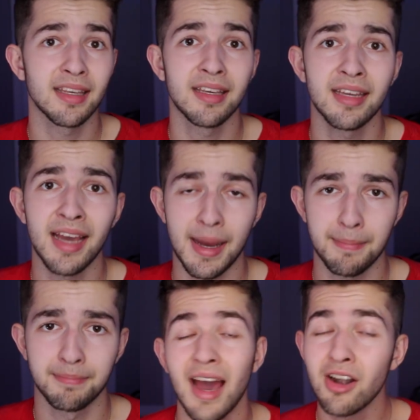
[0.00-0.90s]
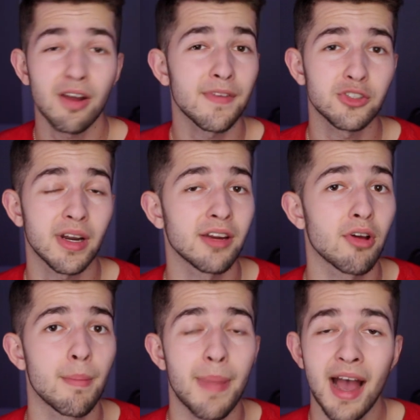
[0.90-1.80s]
yeah. I don't know if you're trying
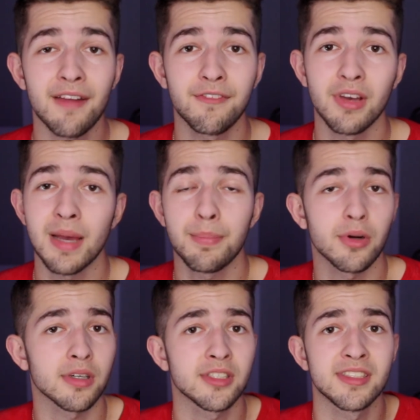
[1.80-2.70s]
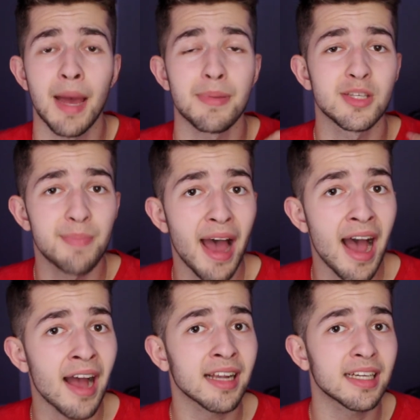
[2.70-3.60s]
to do a backflip or snap his
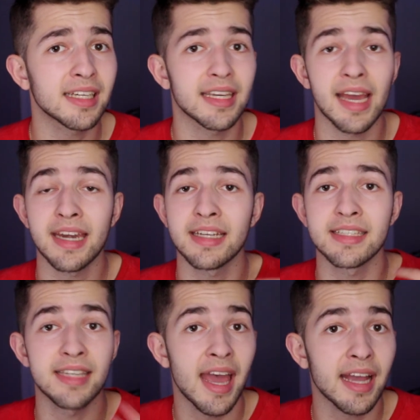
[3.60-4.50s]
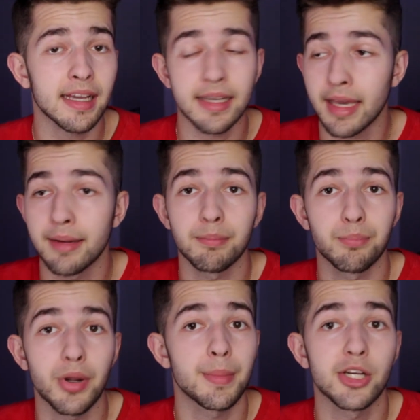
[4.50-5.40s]
back and his neck
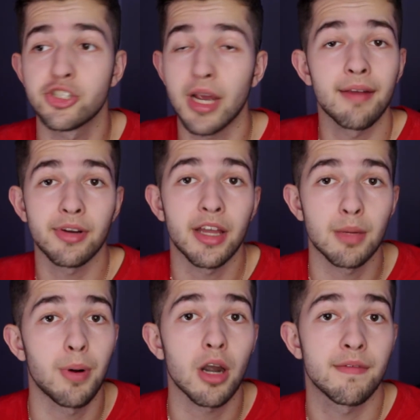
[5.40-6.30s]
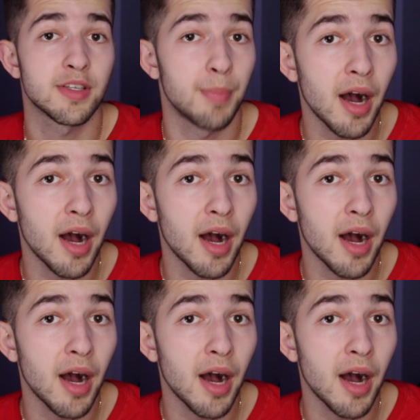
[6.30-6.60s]
and pretty much every other part of his